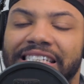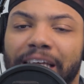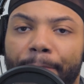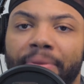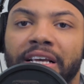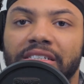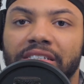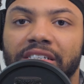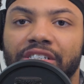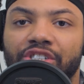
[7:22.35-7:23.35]
set
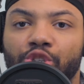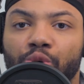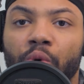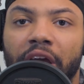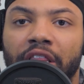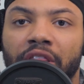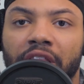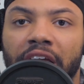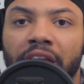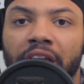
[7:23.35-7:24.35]
pieces too in
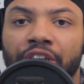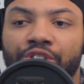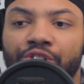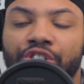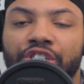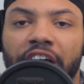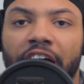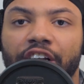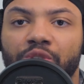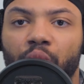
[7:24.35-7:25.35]
certain
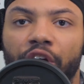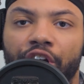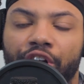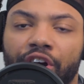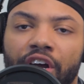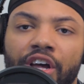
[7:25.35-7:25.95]
shots where,